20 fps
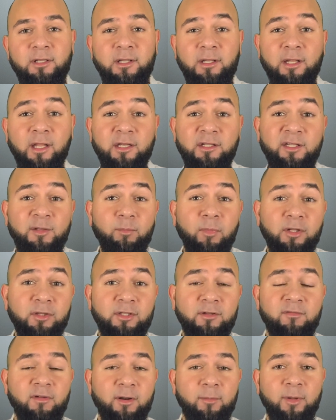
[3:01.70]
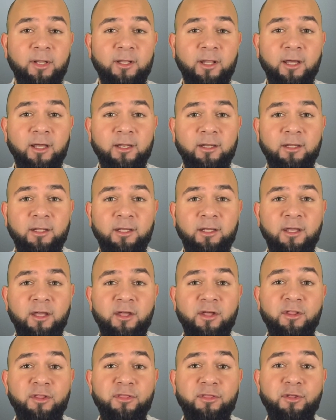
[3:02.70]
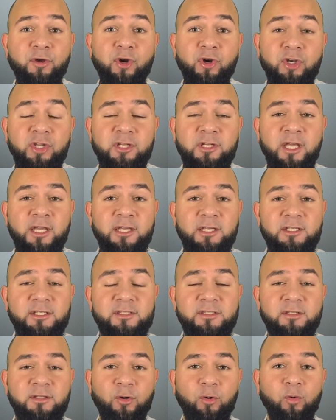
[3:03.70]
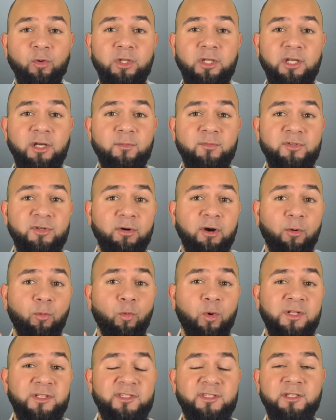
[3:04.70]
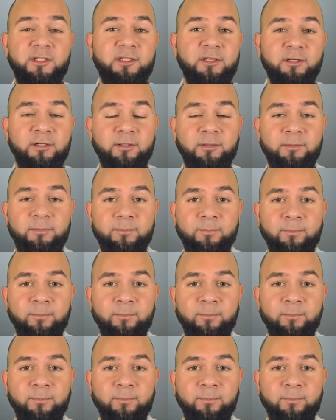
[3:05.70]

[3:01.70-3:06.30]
like the month of Ramadan, 30 days only comes around once a year.